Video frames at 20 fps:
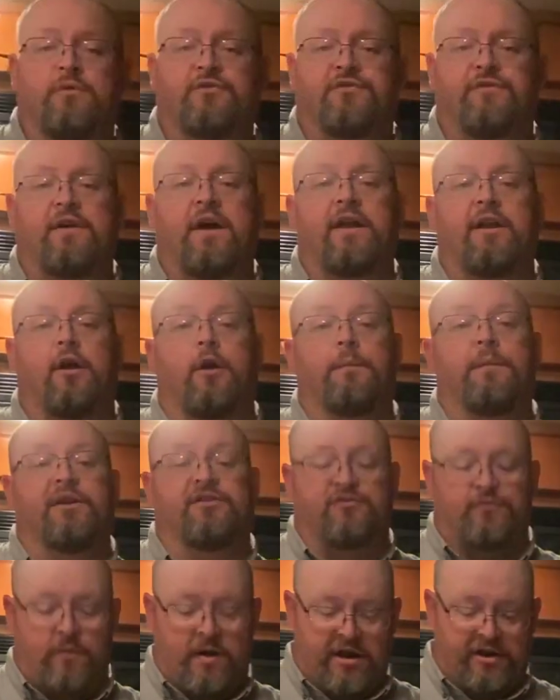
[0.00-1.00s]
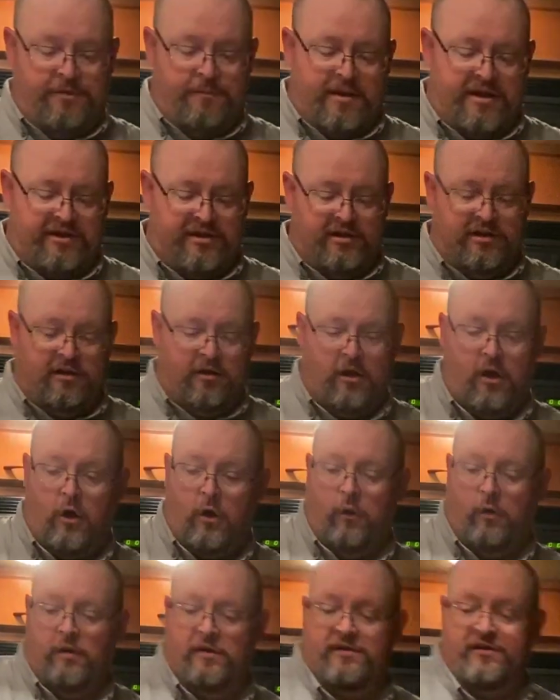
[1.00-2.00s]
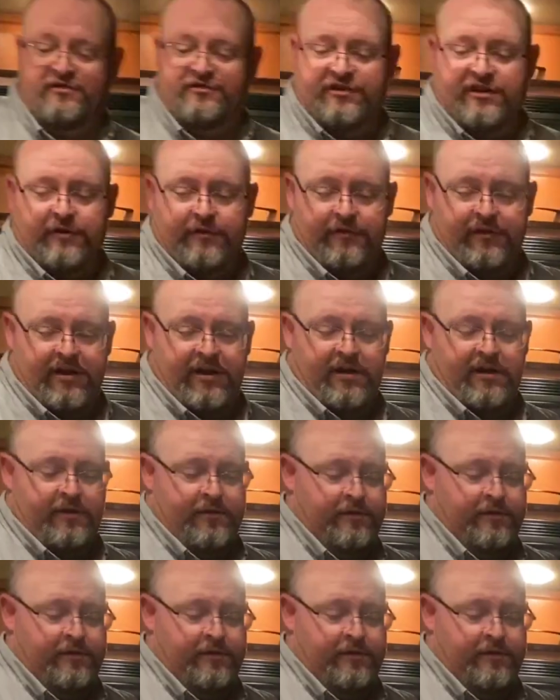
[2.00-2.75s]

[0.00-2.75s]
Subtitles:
got it all mixed around, you make your little hole in the center there.